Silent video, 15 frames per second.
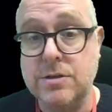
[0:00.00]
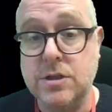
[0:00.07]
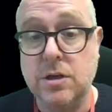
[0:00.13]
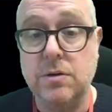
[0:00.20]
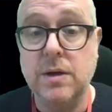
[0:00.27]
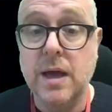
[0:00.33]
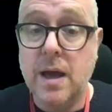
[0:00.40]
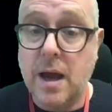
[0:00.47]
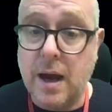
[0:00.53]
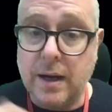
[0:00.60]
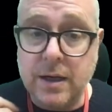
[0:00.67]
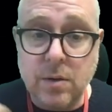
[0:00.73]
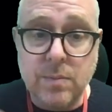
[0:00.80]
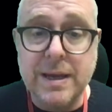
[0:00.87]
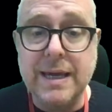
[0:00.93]
So,
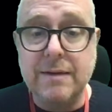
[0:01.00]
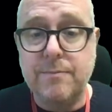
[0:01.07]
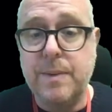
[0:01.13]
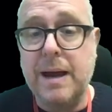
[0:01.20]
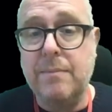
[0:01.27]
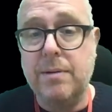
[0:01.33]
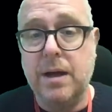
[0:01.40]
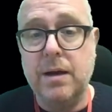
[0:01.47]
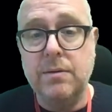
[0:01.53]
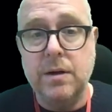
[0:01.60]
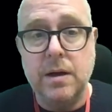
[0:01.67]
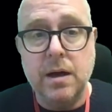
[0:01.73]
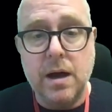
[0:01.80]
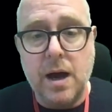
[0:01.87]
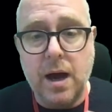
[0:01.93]
can we give Pablo
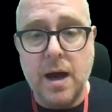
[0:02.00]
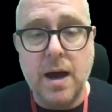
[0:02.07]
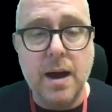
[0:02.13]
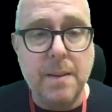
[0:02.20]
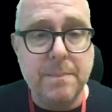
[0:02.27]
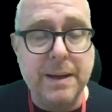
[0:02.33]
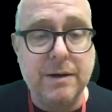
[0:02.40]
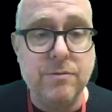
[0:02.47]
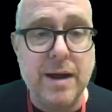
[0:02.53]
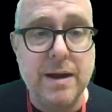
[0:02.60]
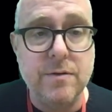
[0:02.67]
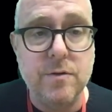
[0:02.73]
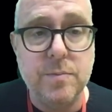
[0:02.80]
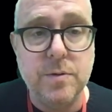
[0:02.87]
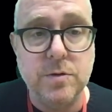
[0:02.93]
uh, a big round
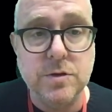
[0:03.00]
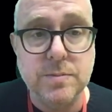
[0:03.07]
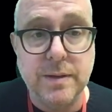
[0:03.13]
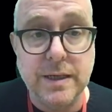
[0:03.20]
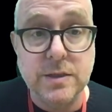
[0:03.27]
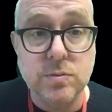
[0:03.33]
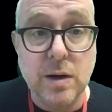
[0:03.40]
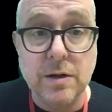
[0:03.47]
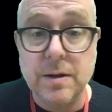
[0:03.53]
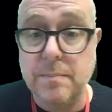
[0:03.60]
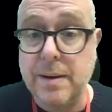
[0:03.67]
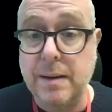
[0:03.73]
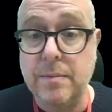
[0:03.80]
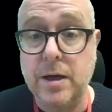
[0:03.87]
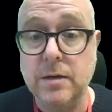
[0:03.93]
of applause, please? Well done,
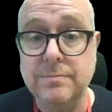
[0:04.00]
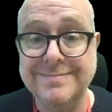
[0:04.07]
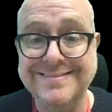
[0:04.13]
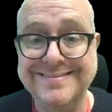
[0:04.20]
Pablo.